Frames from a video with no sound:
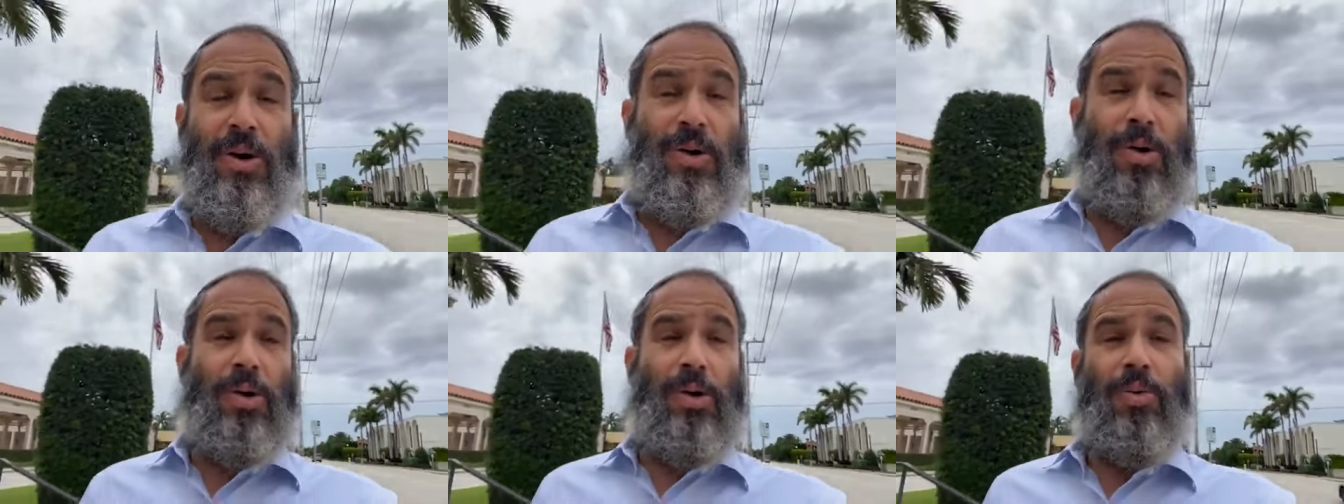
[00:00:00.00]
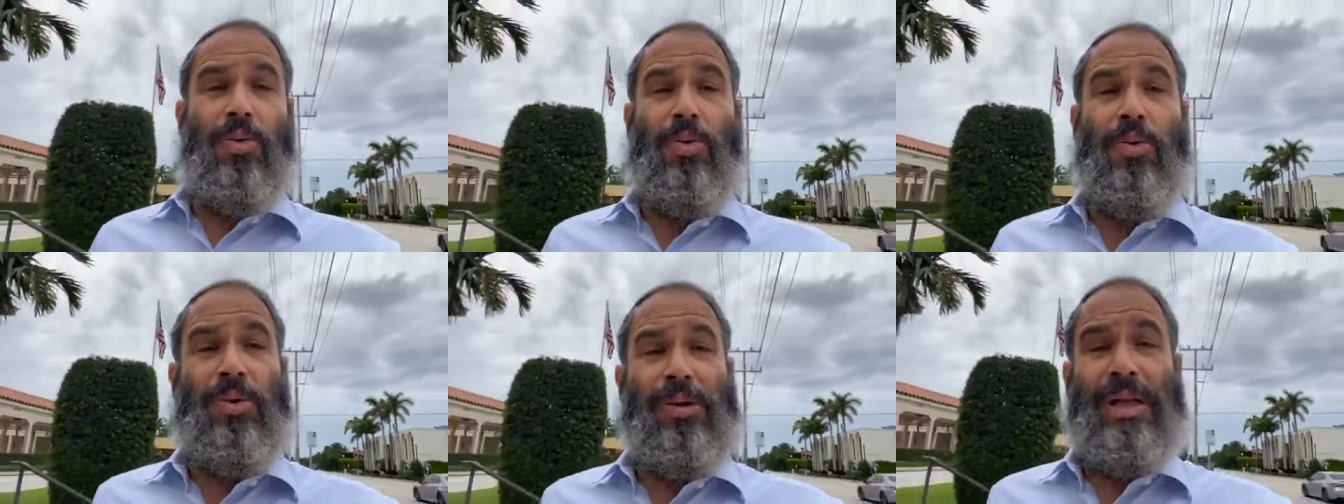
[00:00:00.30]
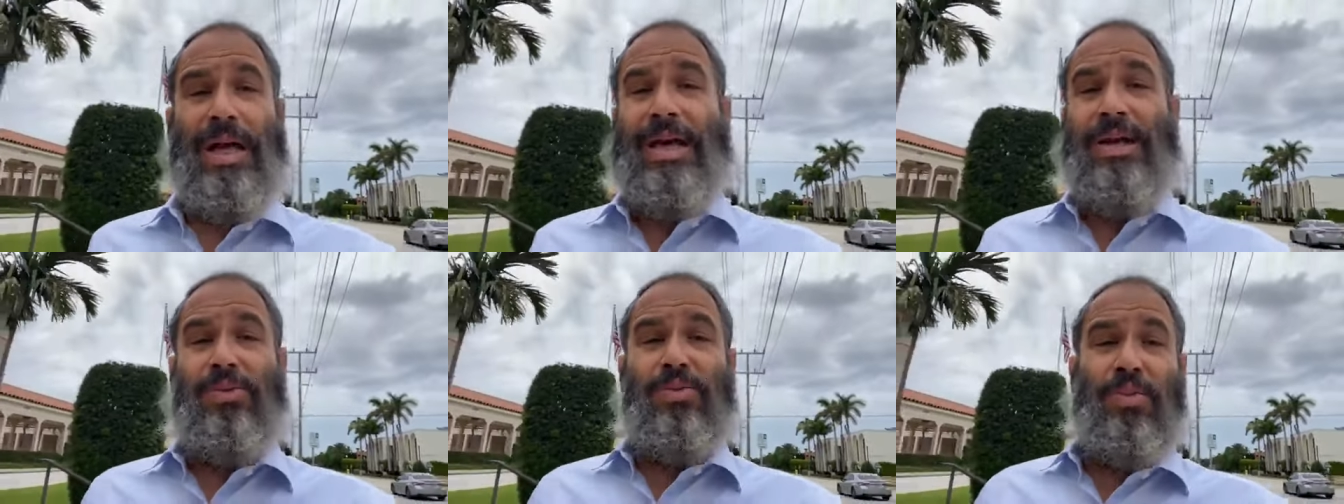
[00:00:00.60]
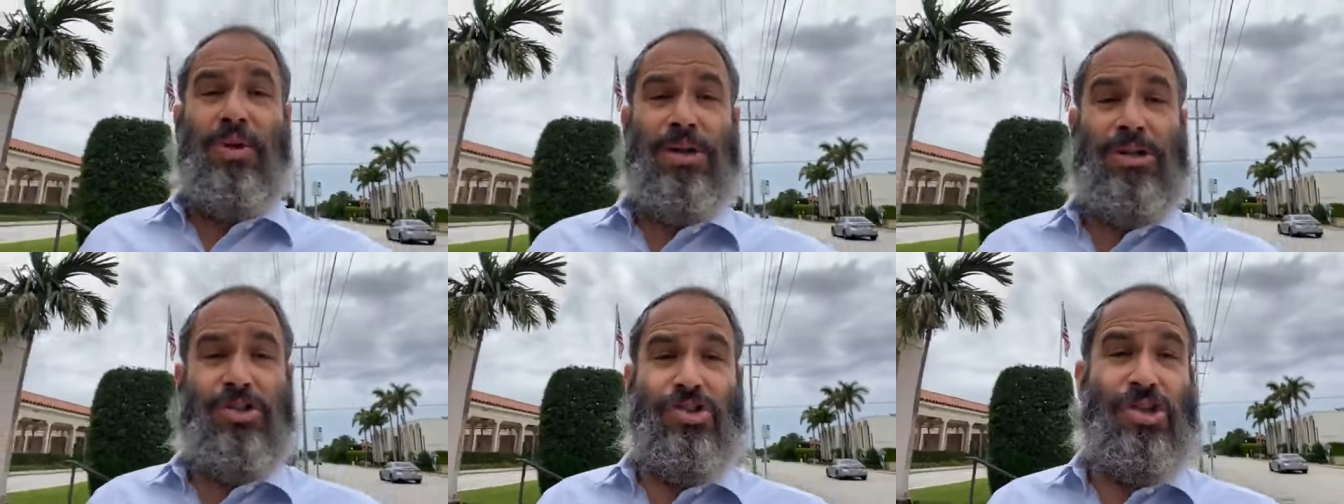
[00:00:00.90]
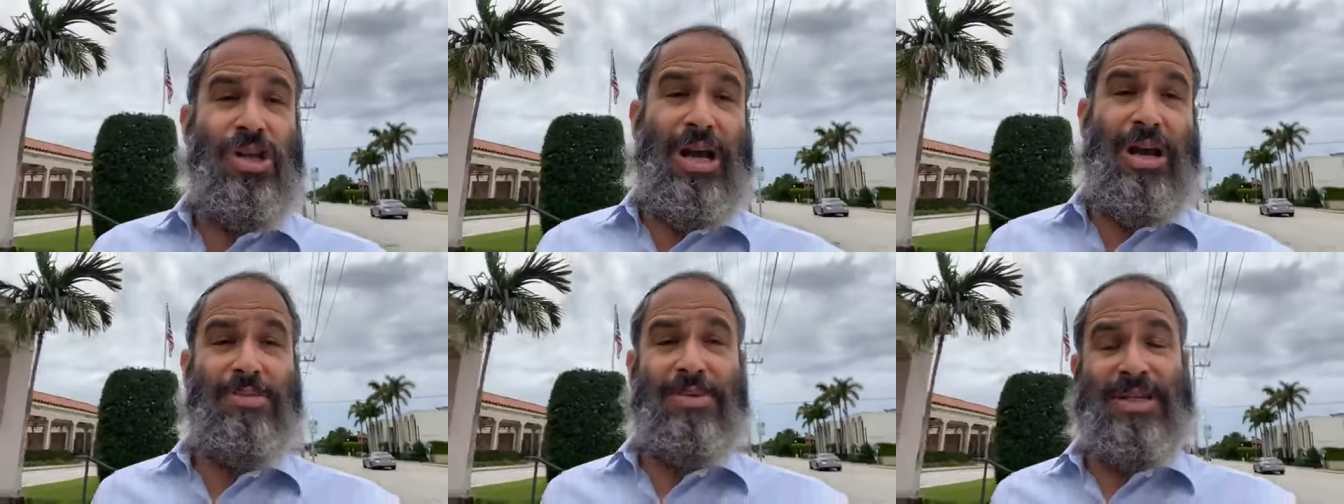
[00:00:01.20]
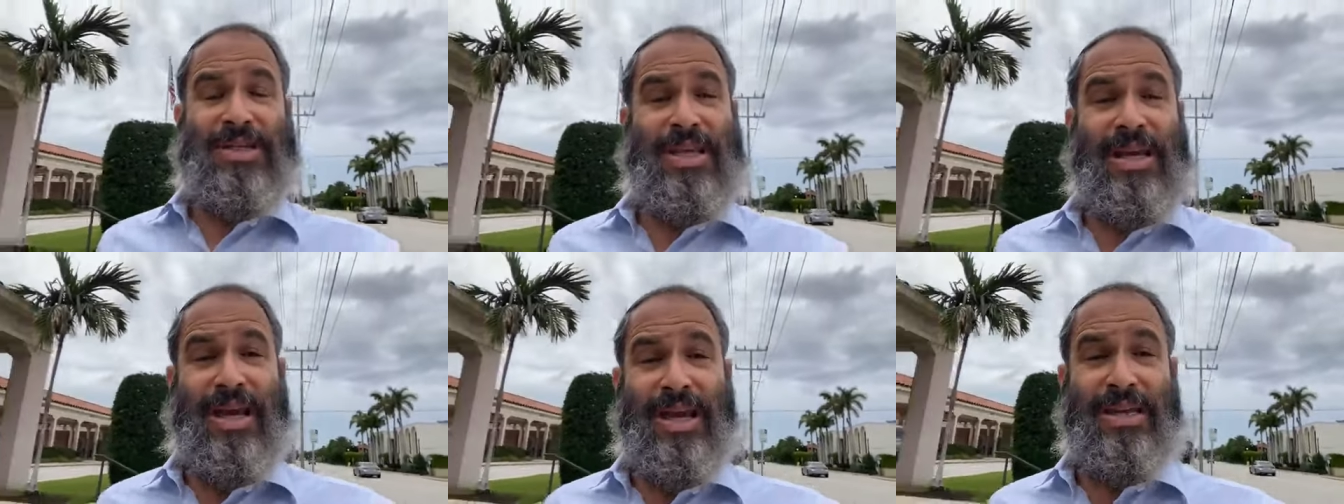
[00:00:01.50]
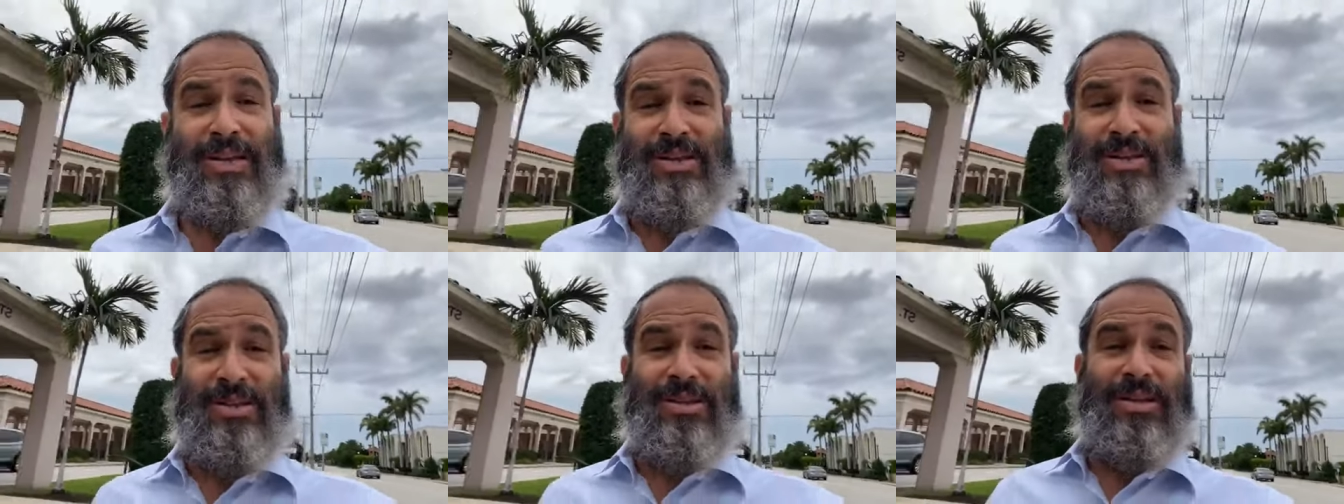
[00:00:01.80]
or light one Shabbos
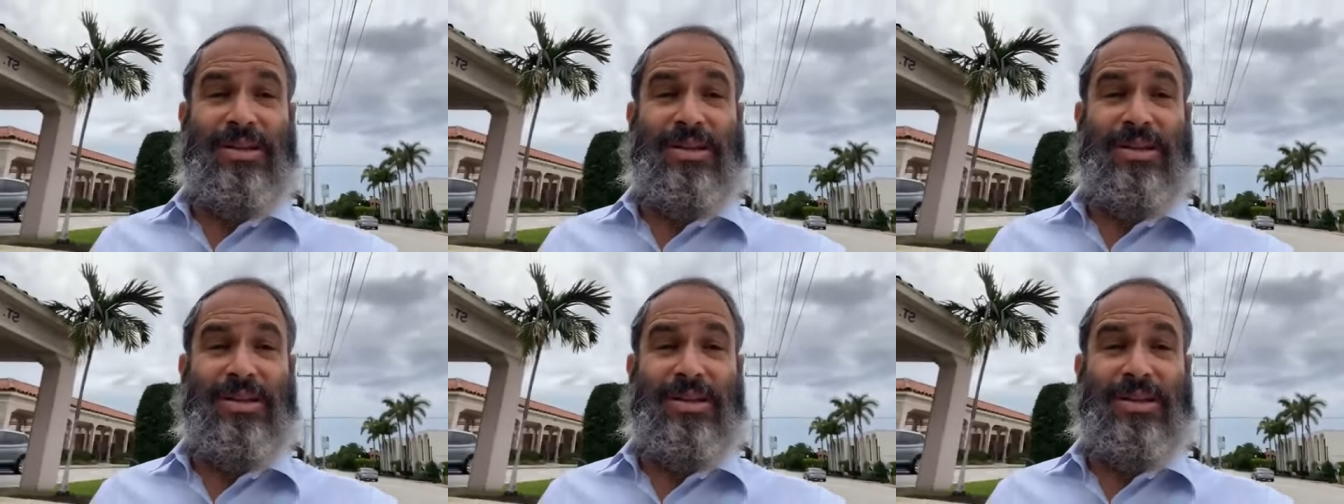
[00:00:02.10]
candle,